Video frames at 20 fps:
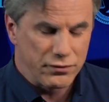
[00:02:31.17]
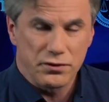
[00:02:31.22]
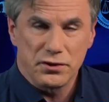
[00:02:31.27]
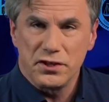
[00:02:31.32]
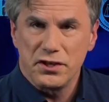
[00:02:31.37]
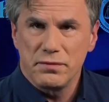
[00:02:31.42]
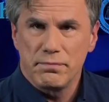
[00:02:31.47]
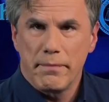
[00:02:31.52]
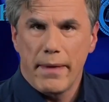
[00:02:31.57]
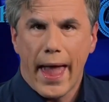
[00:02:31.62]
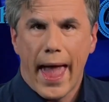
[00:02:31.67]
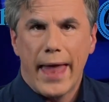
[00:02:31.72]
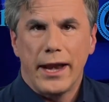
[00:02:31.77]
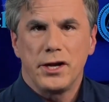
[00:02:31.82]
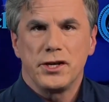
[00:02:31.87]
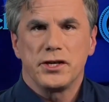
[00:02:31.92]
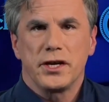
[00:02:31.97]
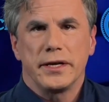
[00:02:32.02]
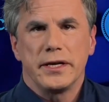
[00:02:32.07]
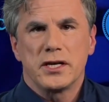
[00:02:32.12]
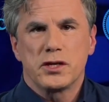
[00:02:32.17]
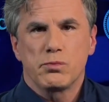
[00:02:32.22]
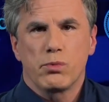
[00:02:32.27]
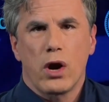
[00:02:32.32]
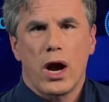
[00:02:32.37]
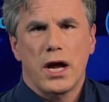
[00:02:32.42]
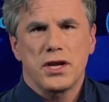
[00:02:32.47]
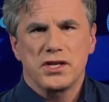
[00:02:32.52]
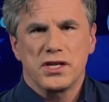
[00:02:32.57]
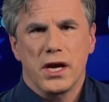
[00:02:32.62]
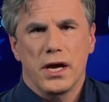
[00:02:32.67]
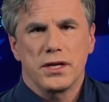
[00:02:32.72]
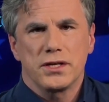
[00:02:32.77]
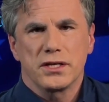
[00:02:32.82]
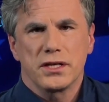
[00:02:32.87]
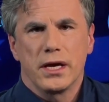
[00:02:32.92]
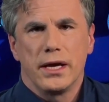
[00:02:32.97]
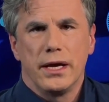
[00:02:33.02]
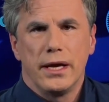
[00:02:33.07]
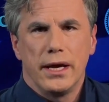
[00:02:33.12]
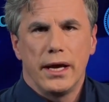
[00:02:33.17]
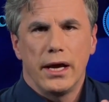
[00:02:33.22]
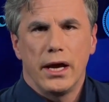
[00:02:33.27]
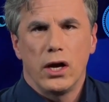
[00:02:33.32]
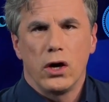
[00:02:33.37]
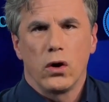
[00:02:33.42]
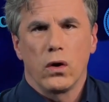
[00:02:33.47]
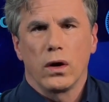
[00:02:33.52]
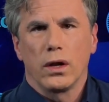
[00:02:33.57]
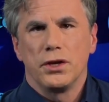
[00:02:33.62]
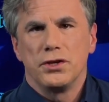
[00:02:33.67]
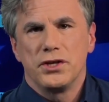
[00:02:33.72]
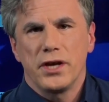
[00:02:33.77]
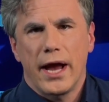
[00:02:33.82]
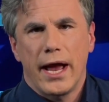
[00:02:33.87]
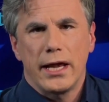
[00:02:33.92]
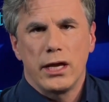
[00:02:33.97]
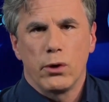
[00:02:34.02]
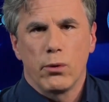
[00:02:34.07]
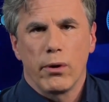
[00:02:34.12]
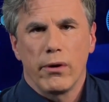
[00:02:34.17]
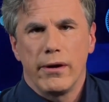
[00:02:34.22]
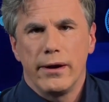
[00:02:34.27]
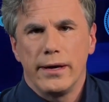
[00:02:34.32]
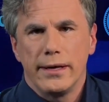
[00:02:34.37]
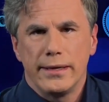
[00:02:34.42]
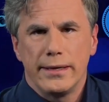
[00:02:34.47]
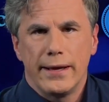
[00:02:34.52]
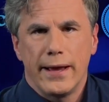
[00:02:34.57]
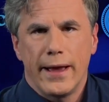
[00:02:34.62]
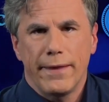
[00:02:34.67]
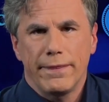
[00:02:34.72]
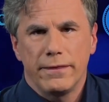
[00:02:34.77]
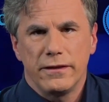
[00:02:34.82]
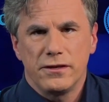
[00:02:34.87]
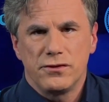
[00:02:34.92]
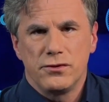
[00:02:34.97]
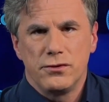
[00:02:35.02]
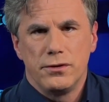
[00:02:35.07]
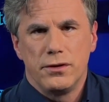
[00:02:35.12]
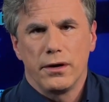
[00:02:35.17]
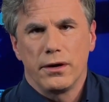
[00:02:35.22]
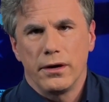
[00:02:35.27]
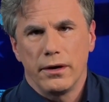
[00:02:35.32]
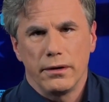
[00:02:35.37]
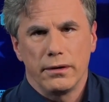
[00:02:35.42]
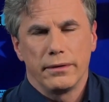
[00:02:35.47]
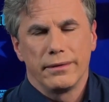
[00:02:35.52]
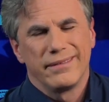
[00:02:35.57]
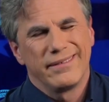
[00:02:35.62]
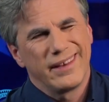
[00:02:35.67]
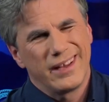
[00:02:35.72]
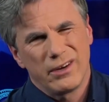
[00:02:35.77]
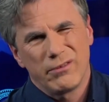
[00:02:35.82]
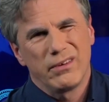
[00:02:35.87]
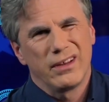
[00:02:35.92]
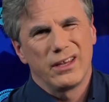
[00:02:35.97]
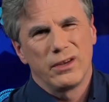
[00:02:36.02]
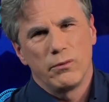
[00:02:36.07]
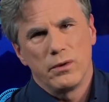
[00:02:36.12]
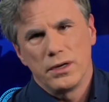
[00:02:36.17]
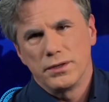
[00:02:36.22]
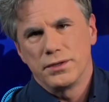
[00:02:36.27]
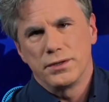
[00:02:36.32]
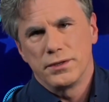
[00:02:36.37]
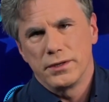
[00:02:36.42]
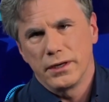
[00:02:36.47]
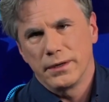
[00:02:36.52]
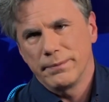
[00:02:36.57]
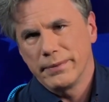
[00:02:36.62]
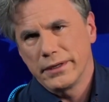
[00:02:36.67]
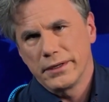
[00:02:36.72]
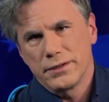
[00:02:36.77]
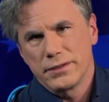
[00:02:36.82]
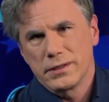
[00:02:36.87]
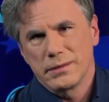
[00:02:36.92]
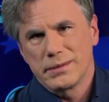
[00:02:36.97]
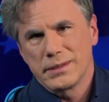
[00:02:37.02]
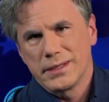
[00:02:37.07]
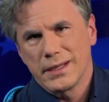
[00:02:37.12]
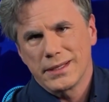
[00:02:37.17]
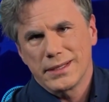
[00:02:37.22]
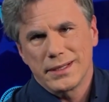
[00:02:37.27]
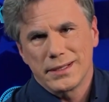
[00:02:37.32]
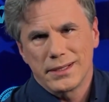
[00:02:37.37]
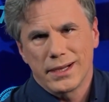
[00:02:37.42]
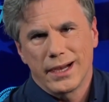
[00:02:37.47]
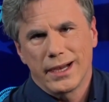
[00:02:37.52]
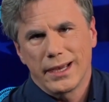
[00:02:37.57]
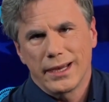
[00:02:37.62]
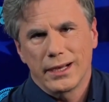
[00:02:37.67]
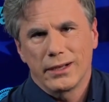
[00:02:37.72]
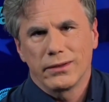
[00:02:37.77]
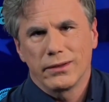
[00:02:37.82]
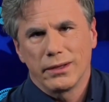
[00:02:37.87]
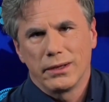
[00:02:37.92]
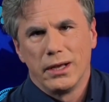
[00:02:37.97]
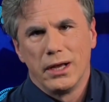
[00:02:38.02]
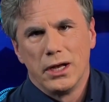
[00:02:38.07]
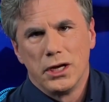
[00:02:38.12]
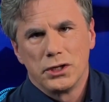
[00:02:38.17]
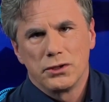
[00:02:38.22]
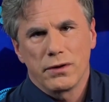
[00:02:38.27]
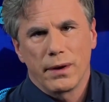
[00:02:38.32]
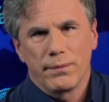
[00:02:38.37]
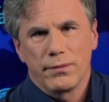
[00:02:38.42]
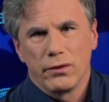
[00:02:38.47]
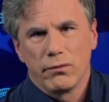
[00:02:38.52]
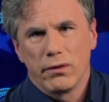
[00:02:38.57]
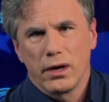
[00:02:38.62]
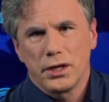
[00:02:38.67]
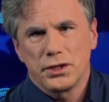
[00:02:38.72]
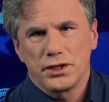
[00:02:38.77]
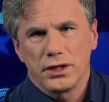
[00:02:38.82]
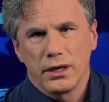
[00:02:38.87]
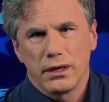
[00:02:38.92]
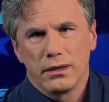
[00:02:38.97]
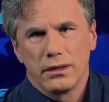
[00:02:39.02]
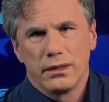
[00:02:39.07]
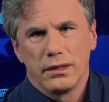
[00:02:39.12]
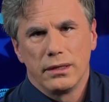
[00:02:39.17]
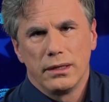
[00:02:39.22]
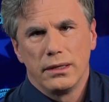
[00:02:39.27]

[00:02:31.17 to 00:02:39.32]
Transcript: So she's managing this process in early January to get this dirt, and it really wasn't dirt because there was nothing tying Trump to Russia,